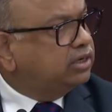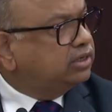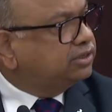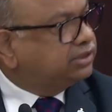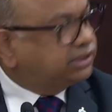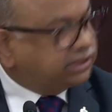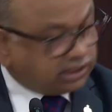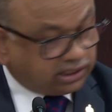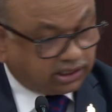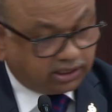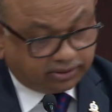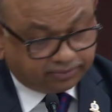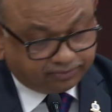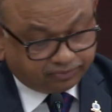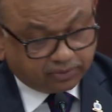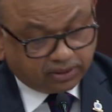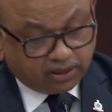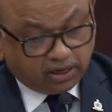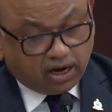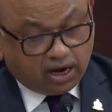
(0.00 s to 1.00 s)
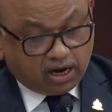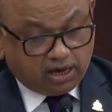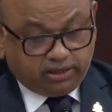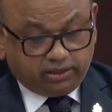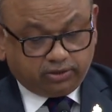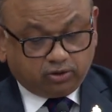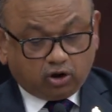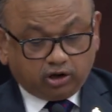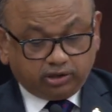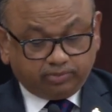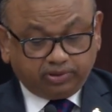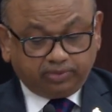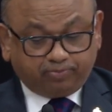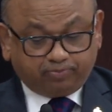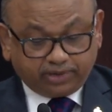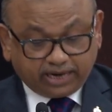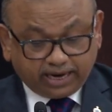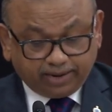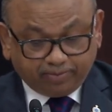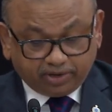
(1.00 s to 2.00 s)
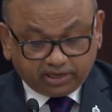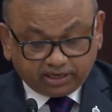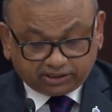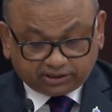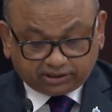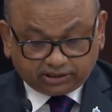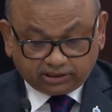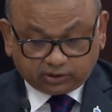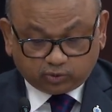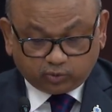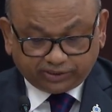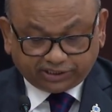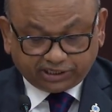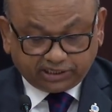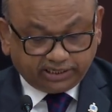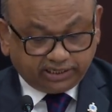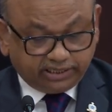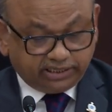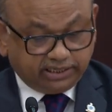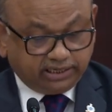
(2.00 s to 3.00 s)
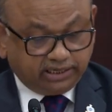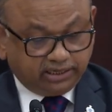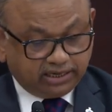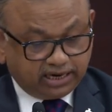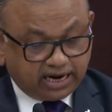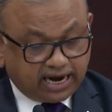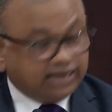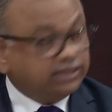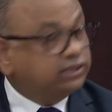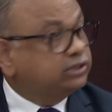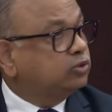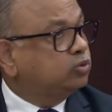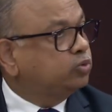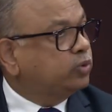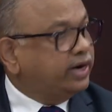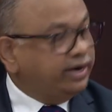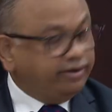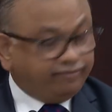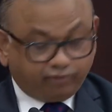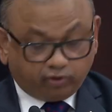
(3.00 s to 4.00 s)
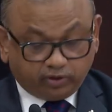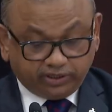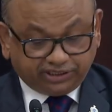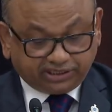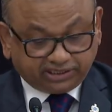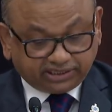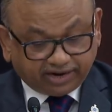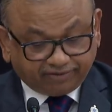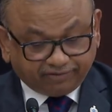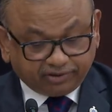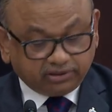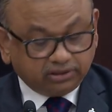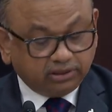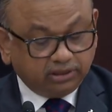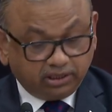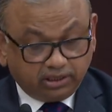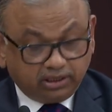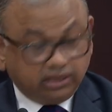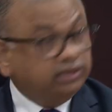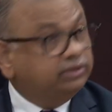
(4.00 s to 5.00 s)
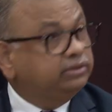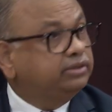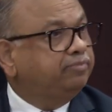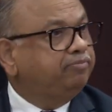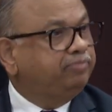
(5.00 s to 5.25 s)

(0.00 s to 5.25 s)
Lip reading: So, under the Honorable Prime Minister's Vision India Act 2047, the